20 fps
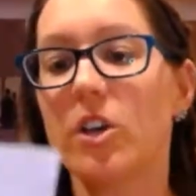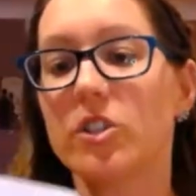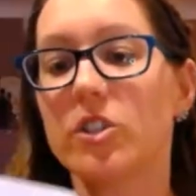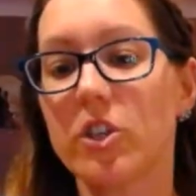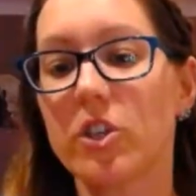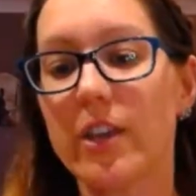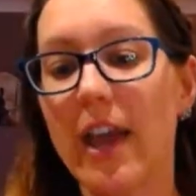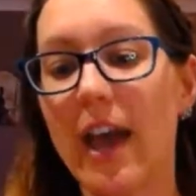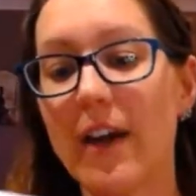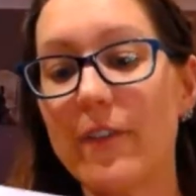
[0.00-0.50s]

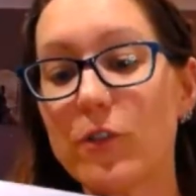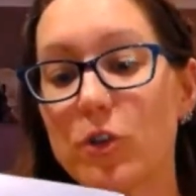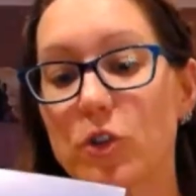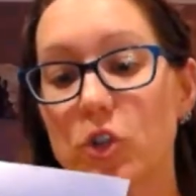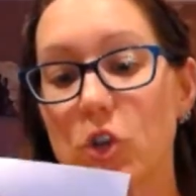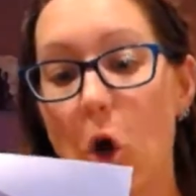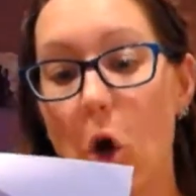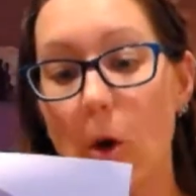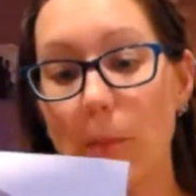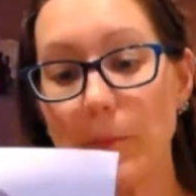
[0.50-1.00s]
So you have your
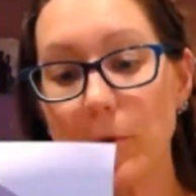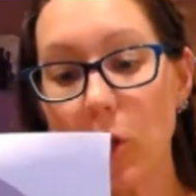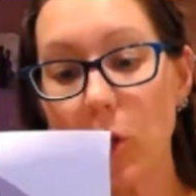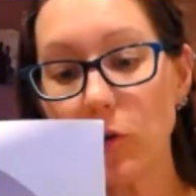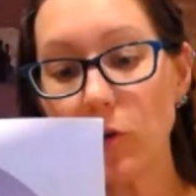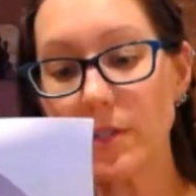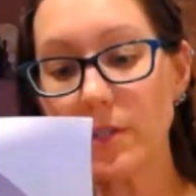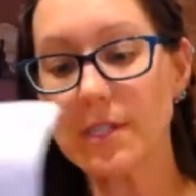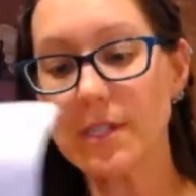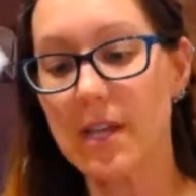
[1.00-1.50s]
top
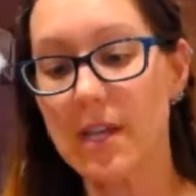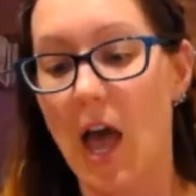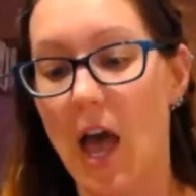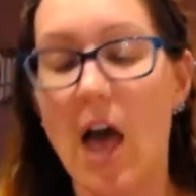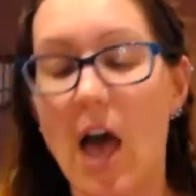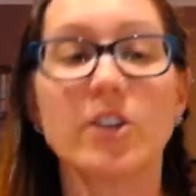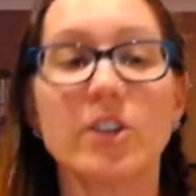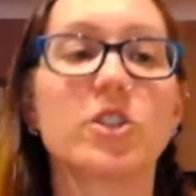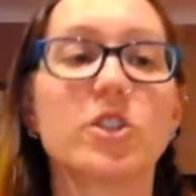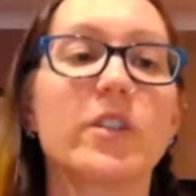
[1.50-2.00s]
notes.
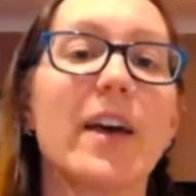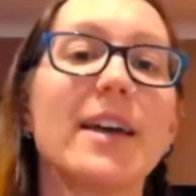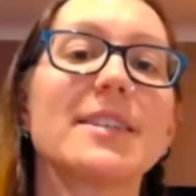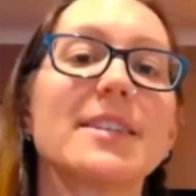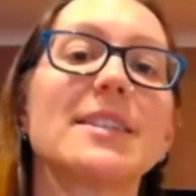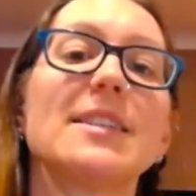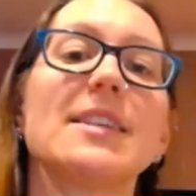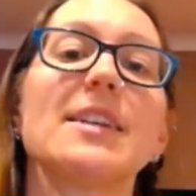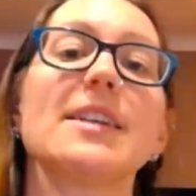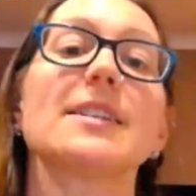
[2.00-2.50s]
So
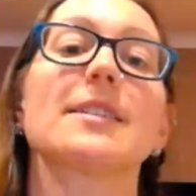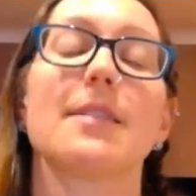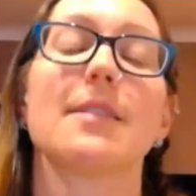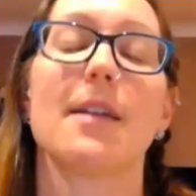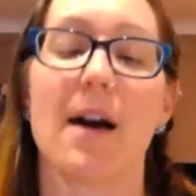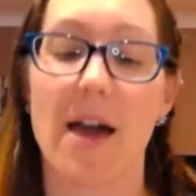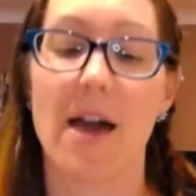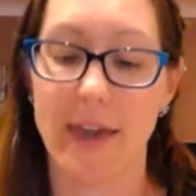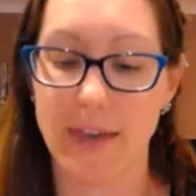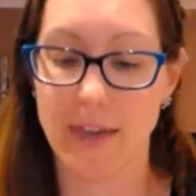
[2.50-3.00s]
that's things
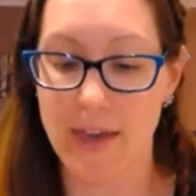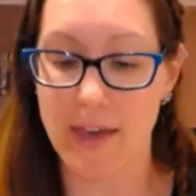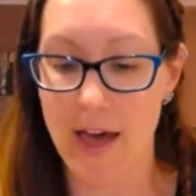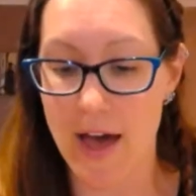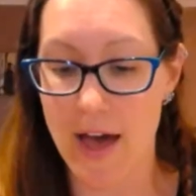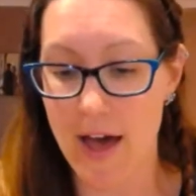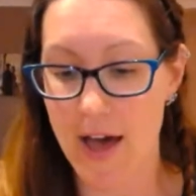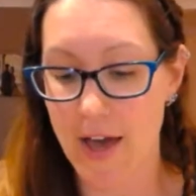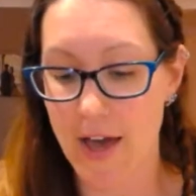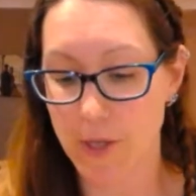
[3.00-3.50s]
like
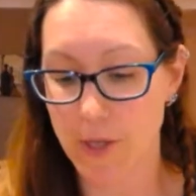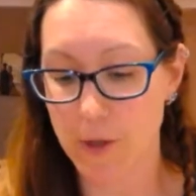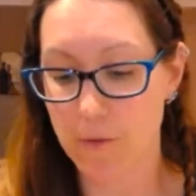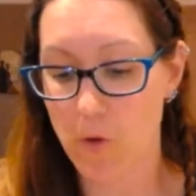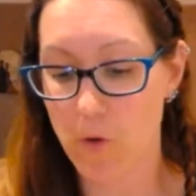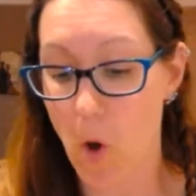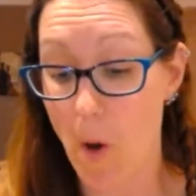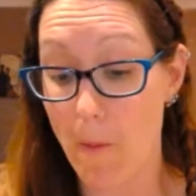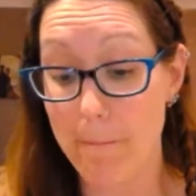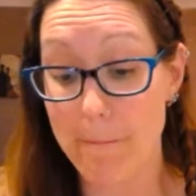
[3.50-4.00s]

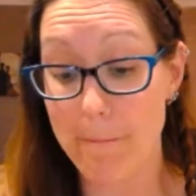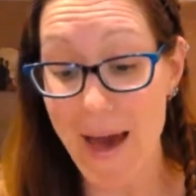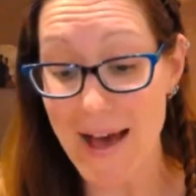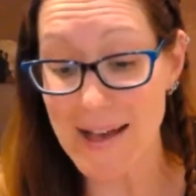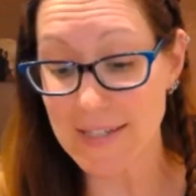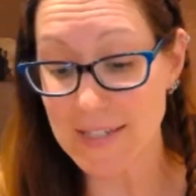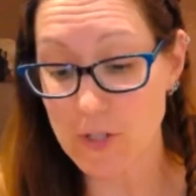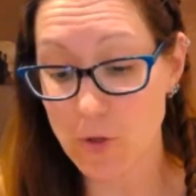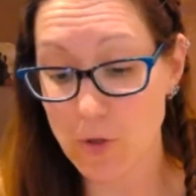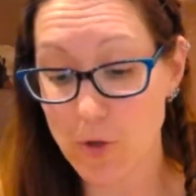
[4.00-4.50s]
you've got
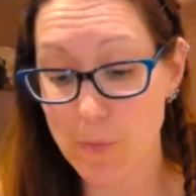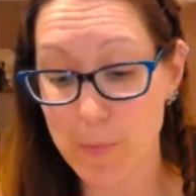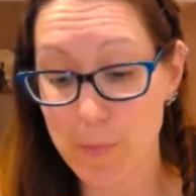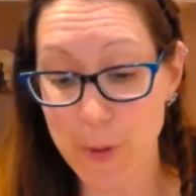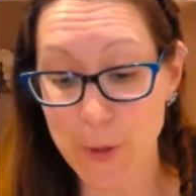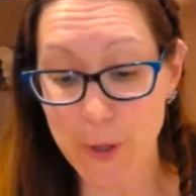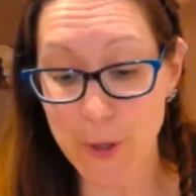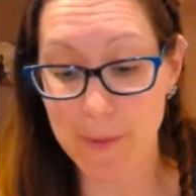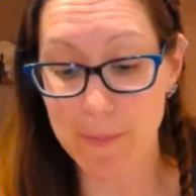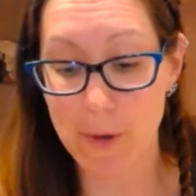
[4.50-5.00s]
basil,
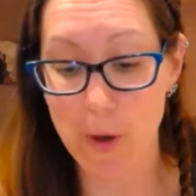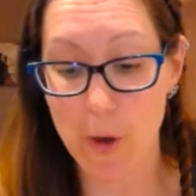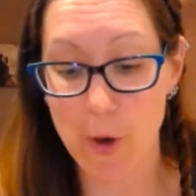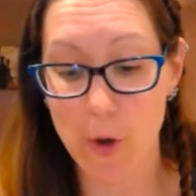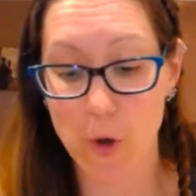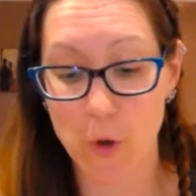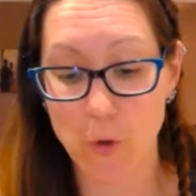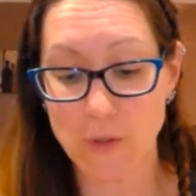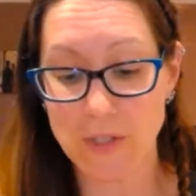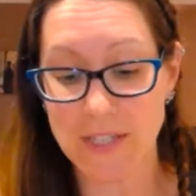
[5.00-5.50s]

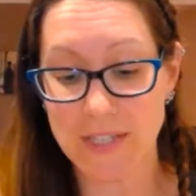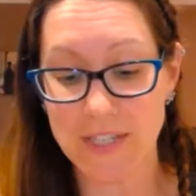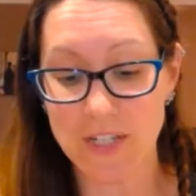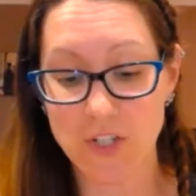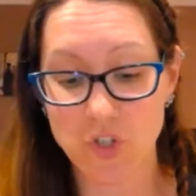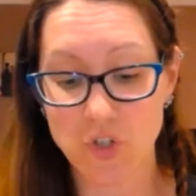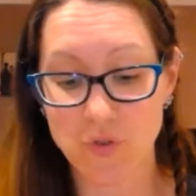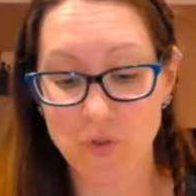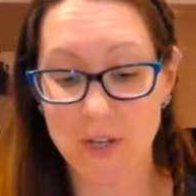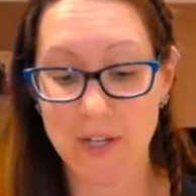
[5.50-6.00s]
bergamot,
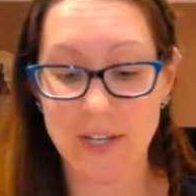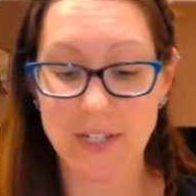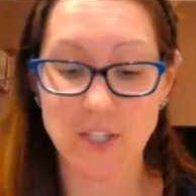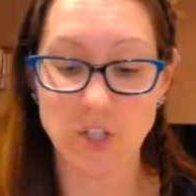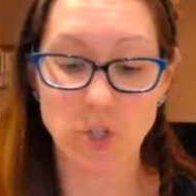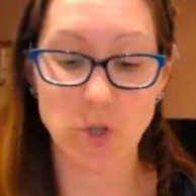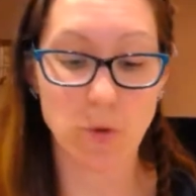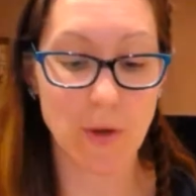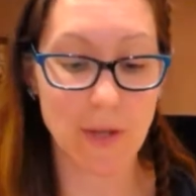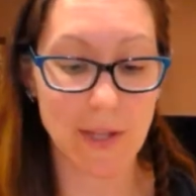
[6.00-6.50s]

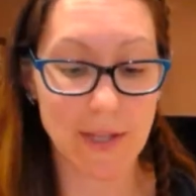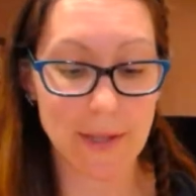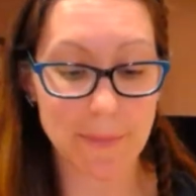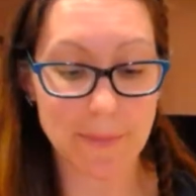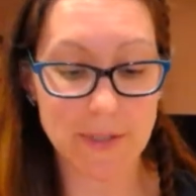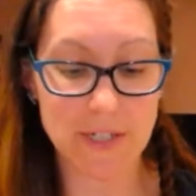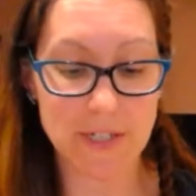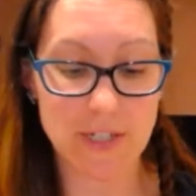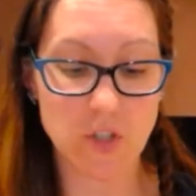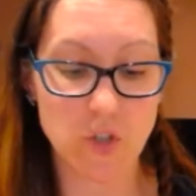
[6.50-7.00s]
citrus,
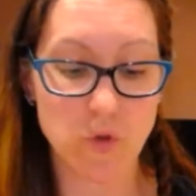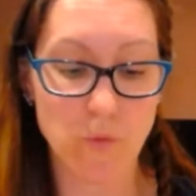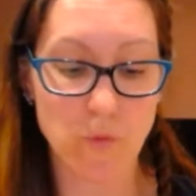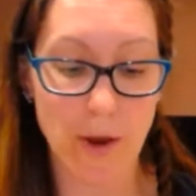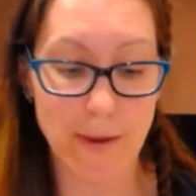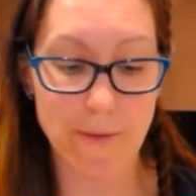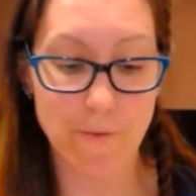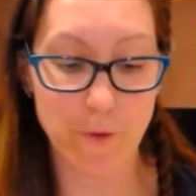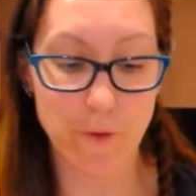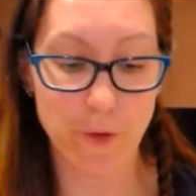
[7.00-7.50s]
eucalyptus,
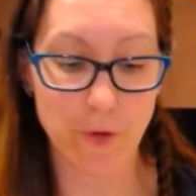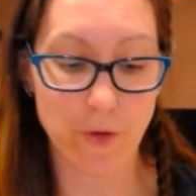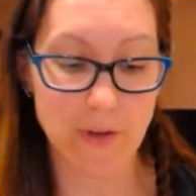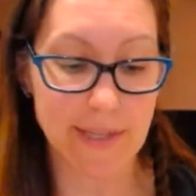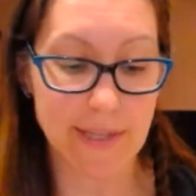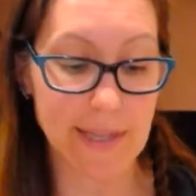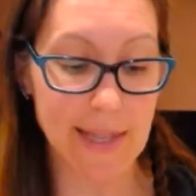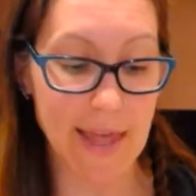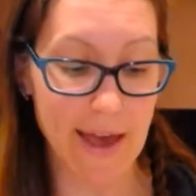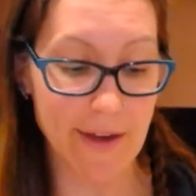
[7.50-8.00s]

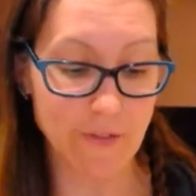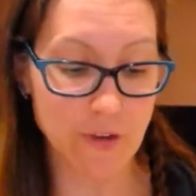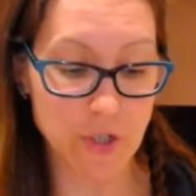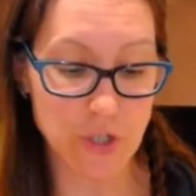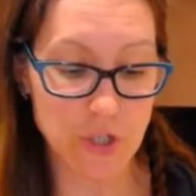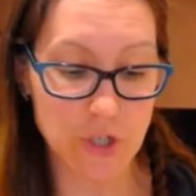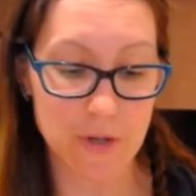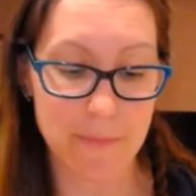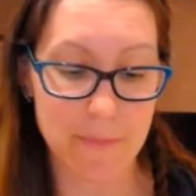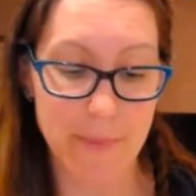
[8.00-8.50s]
grapefruit,
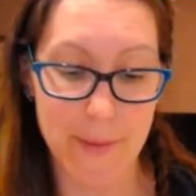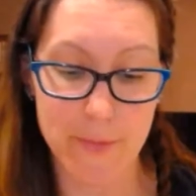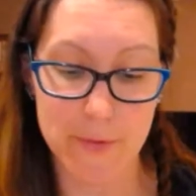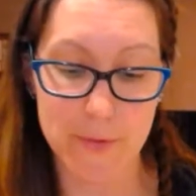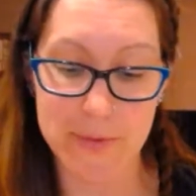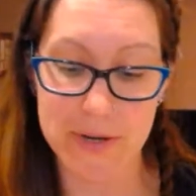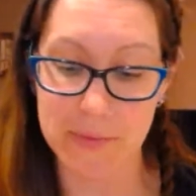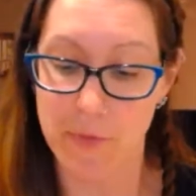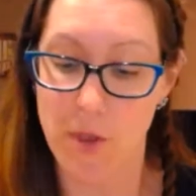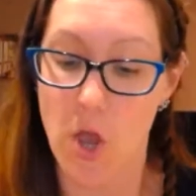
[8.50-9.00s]
lavender,
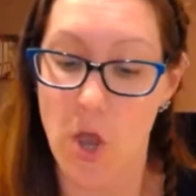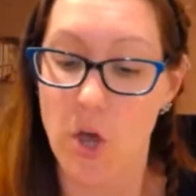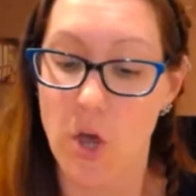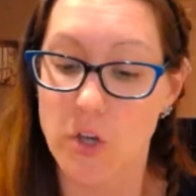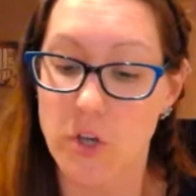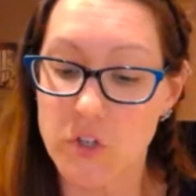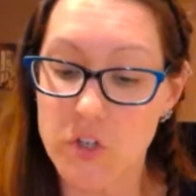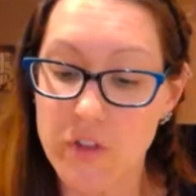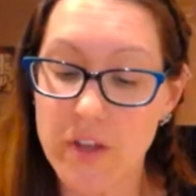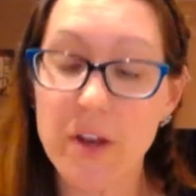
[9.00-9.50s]
peppermint.
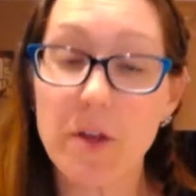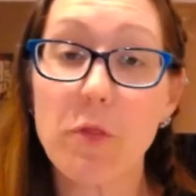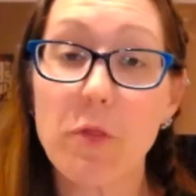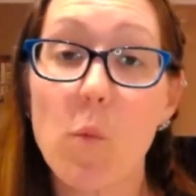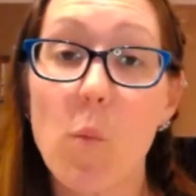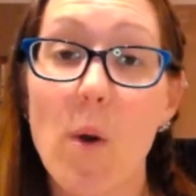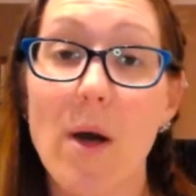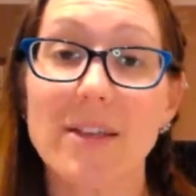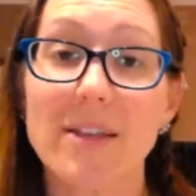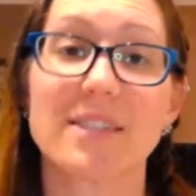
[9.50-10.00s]
So they're
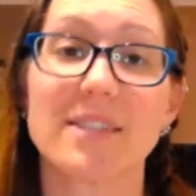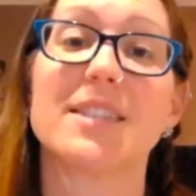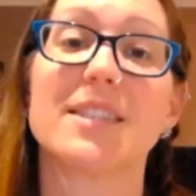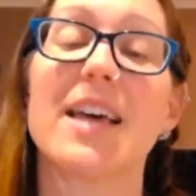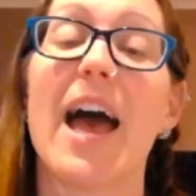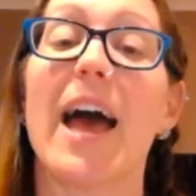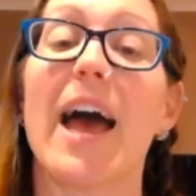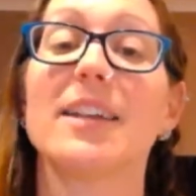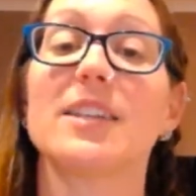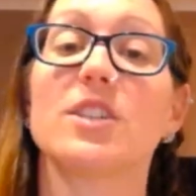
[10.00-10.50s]
the ones
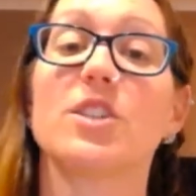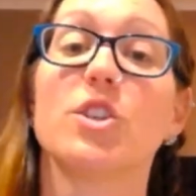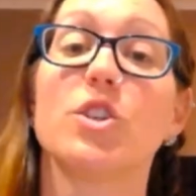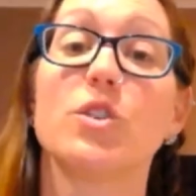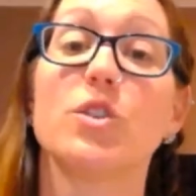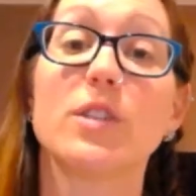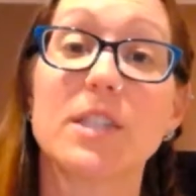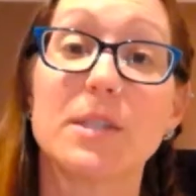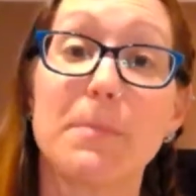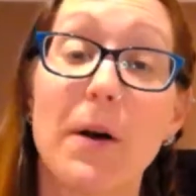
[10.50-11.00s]
that
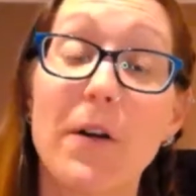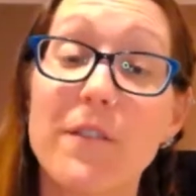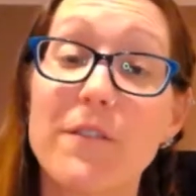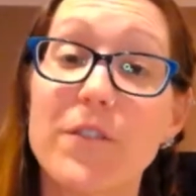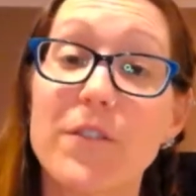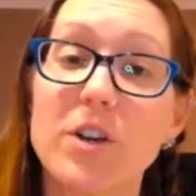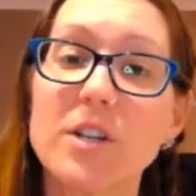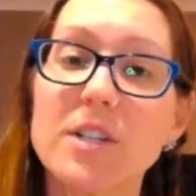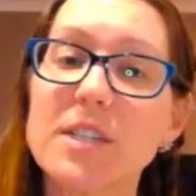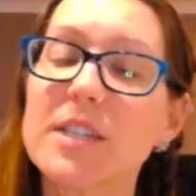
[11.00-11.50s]
you smell
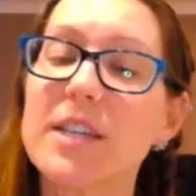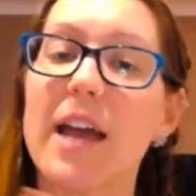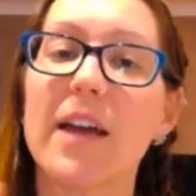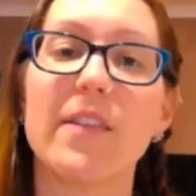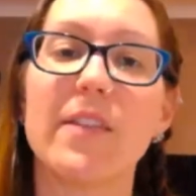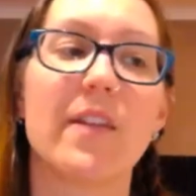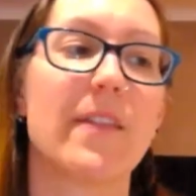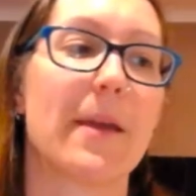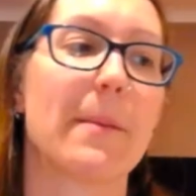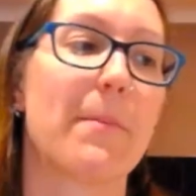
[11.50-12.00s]
first
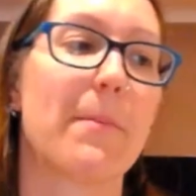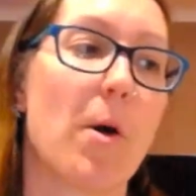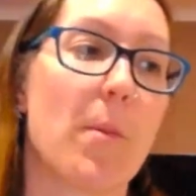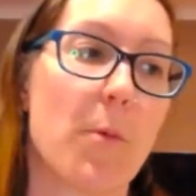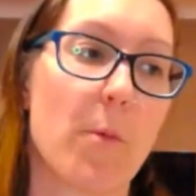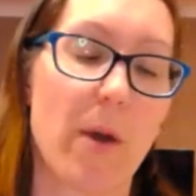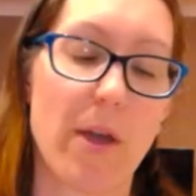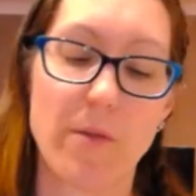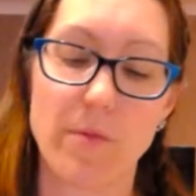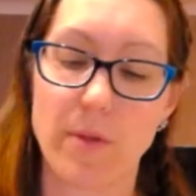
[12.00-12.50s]
and then they
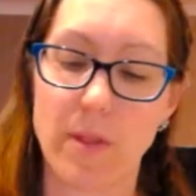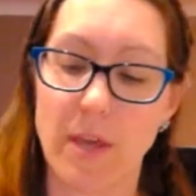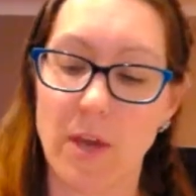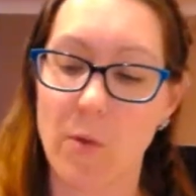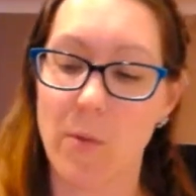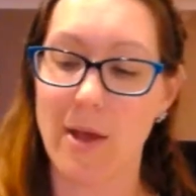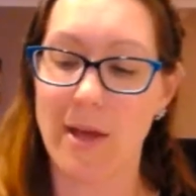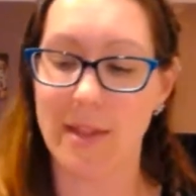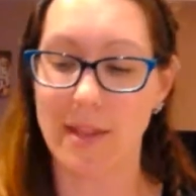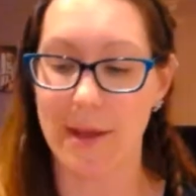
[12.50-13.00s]
pop away really
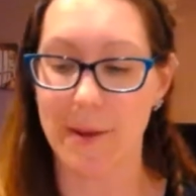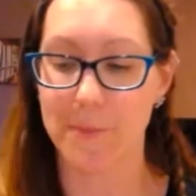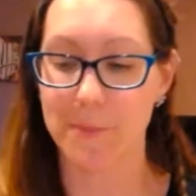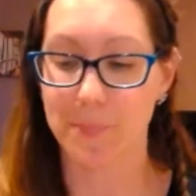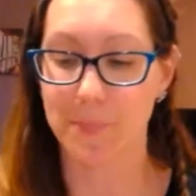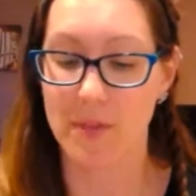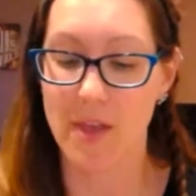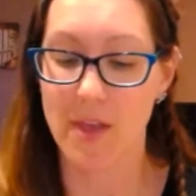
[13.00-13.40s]
quickly.